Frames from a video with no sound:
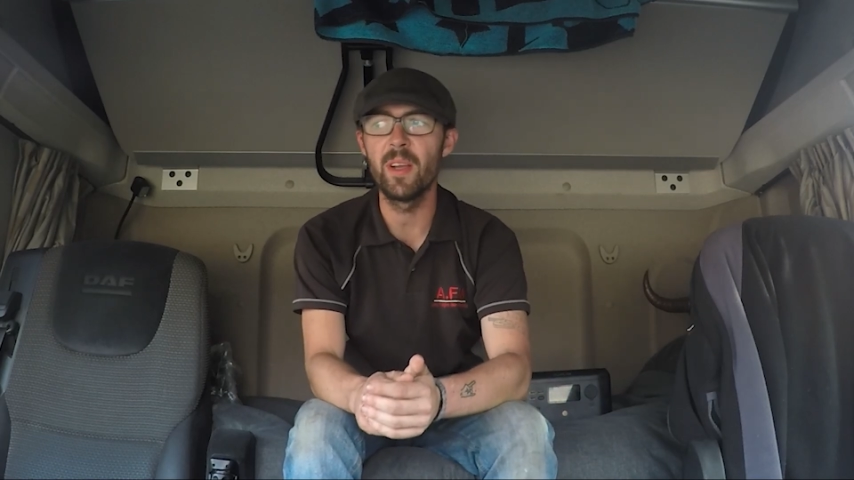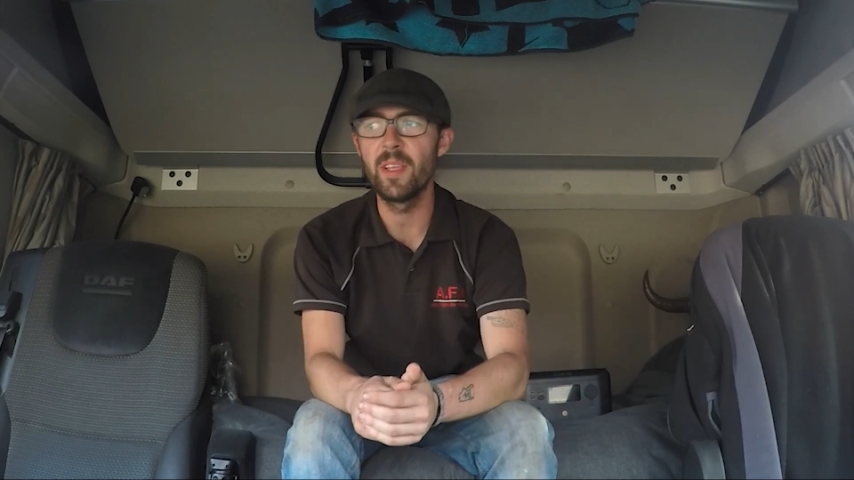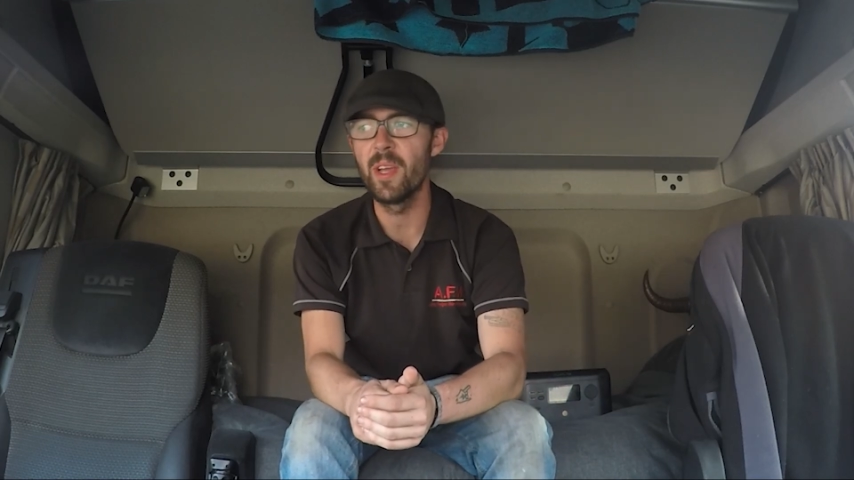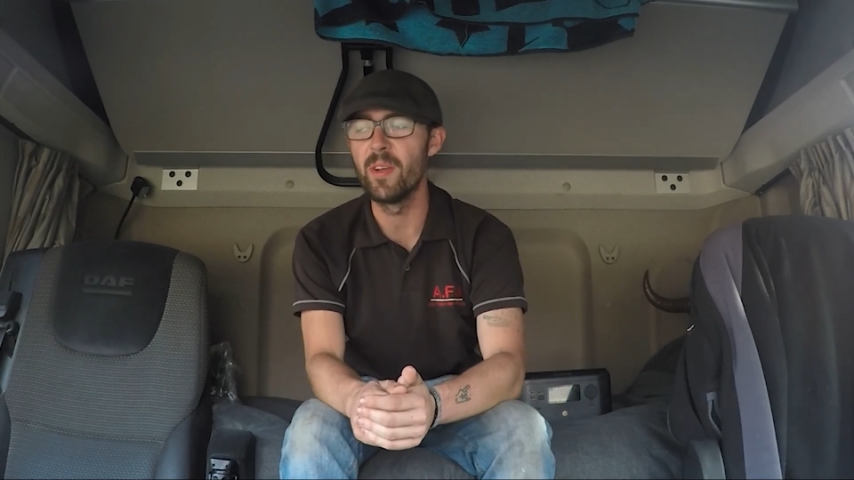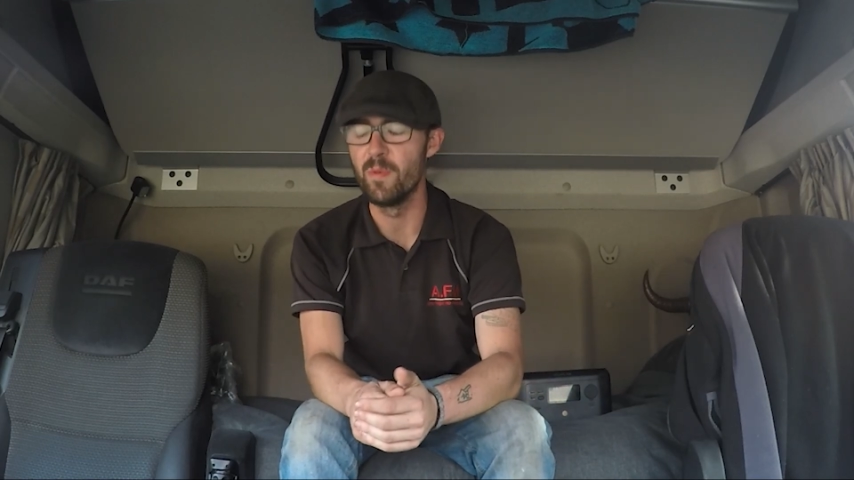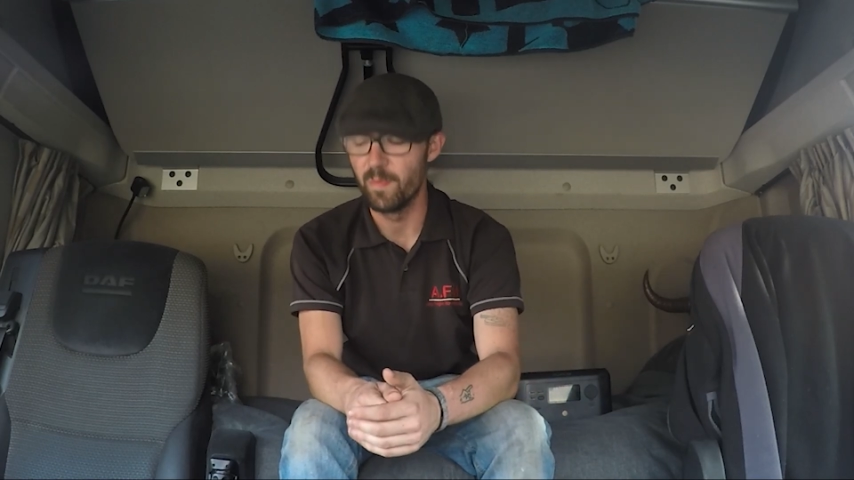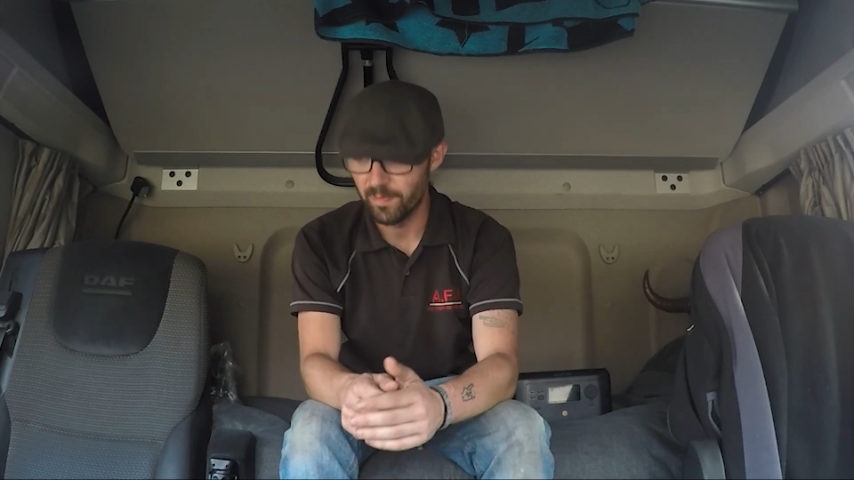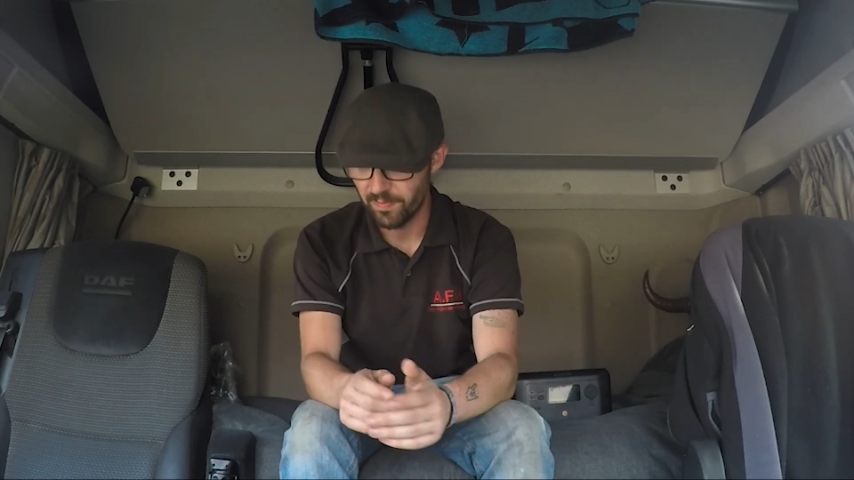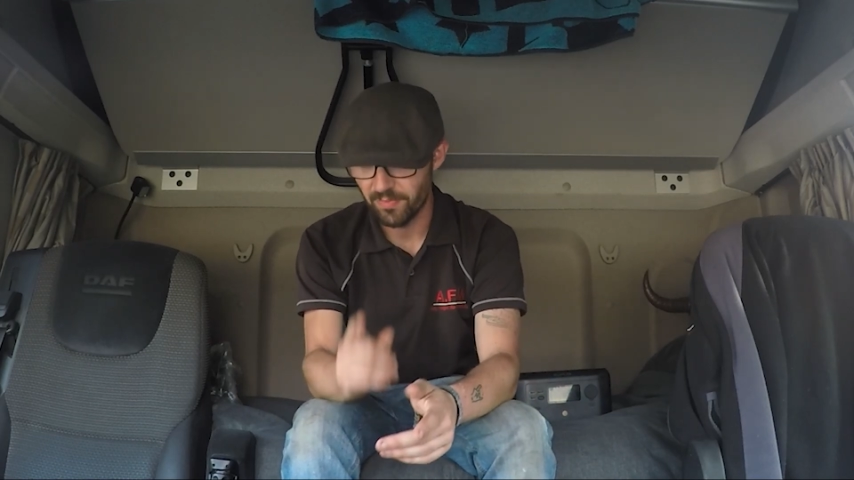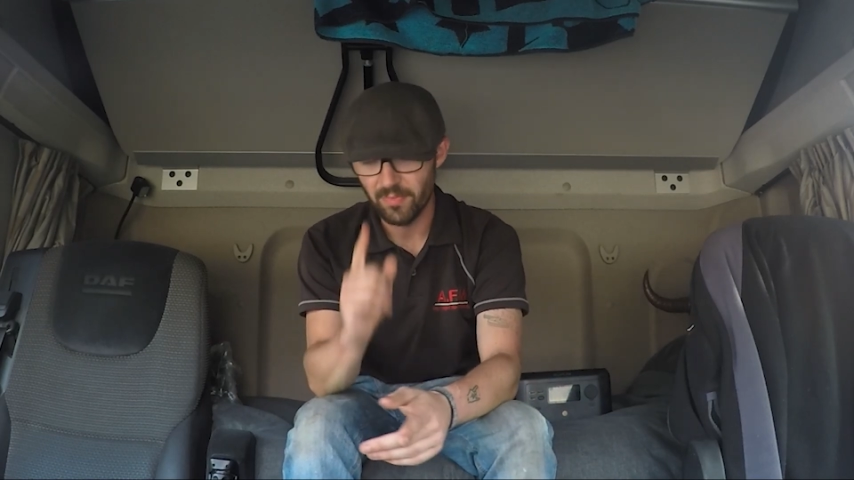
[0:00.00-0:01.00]
you?
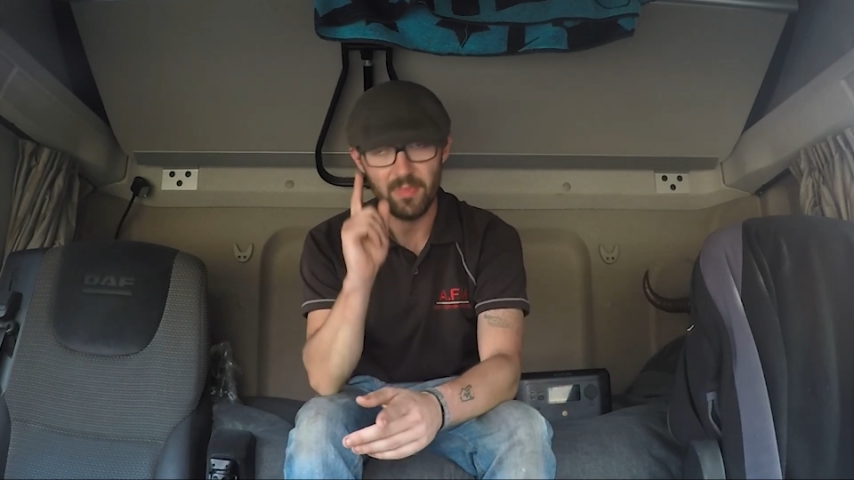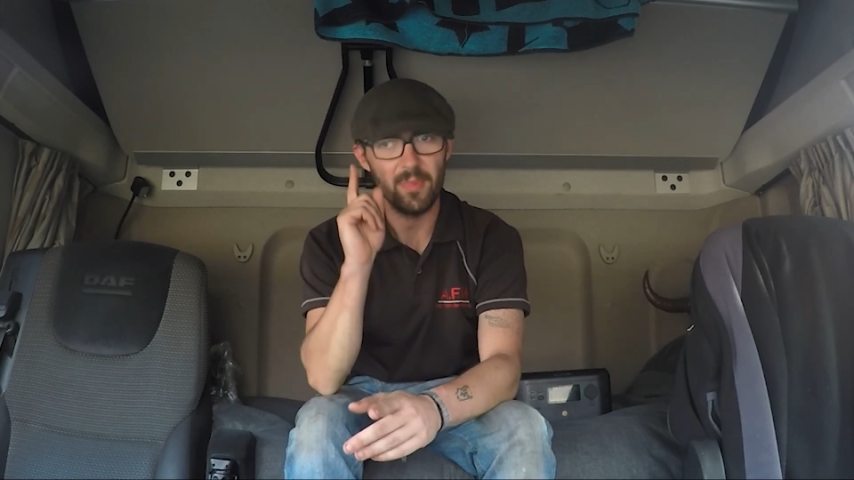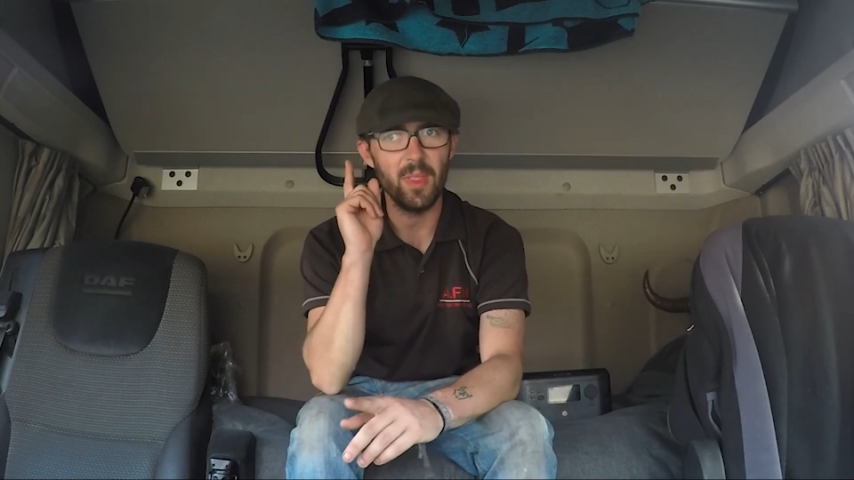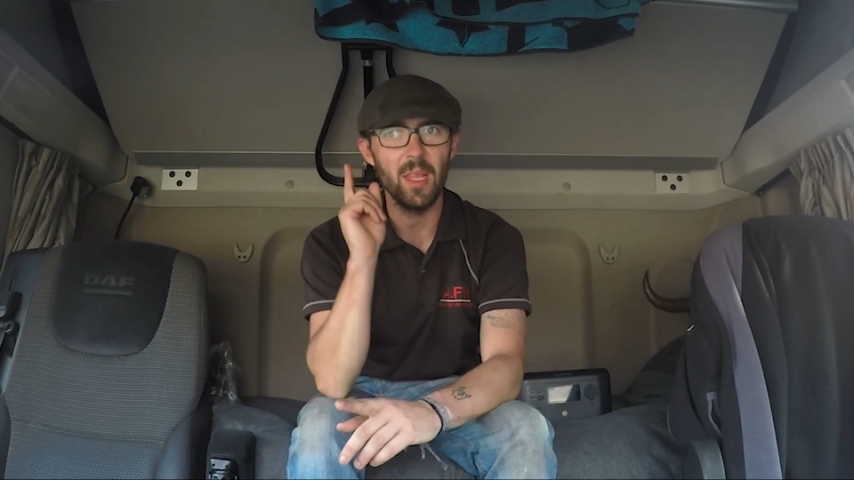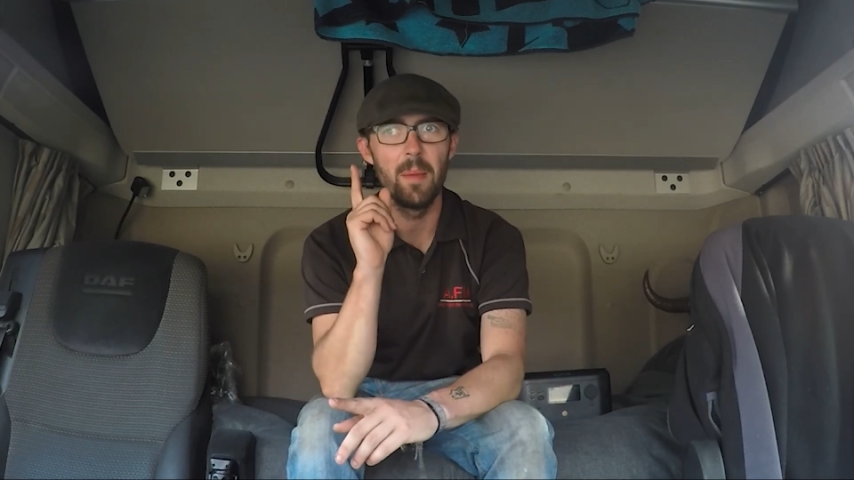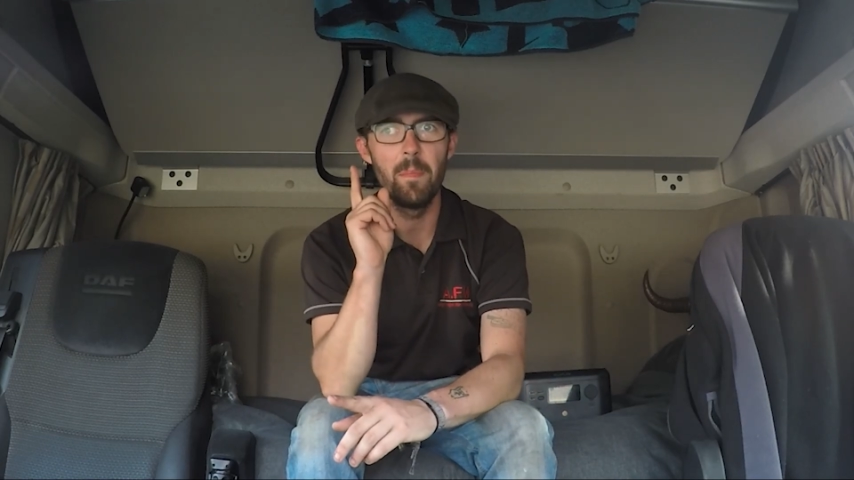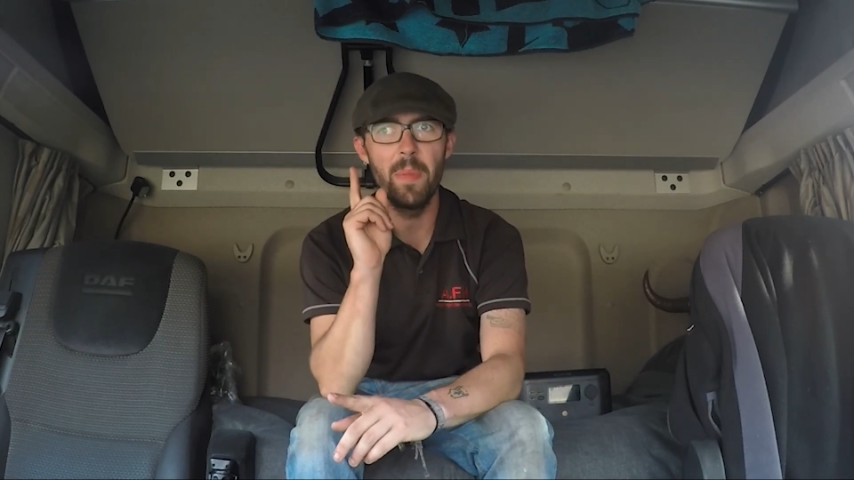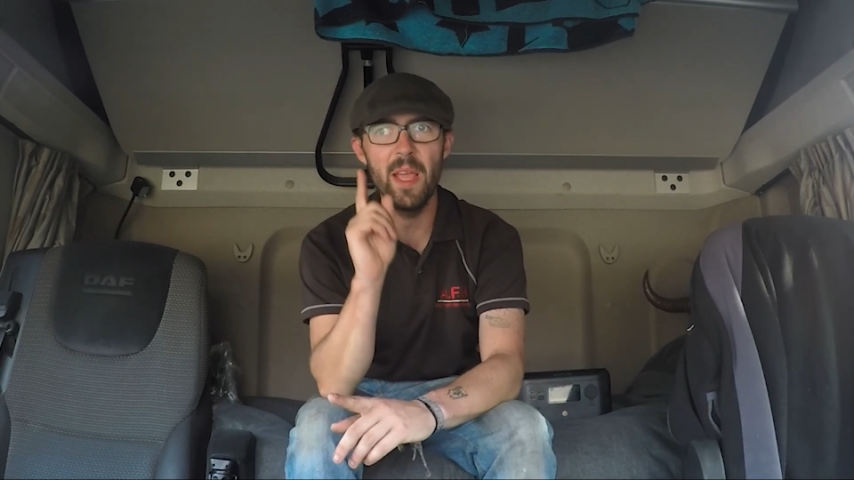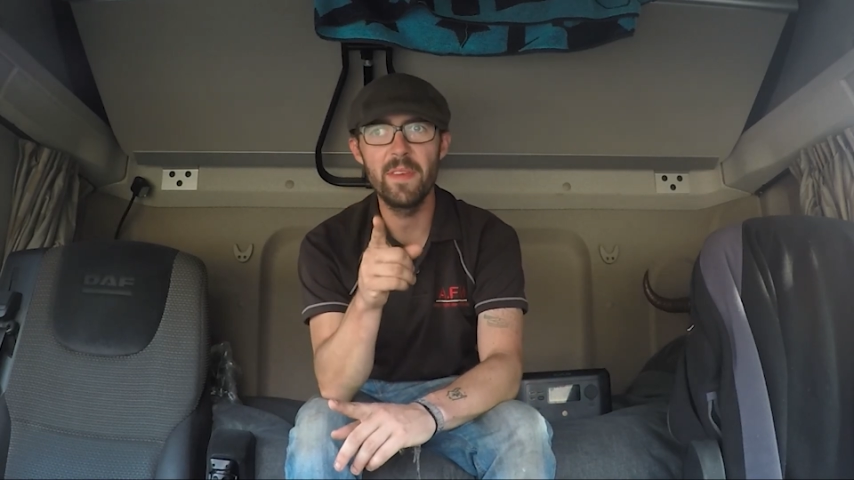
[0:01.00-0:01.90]
Bit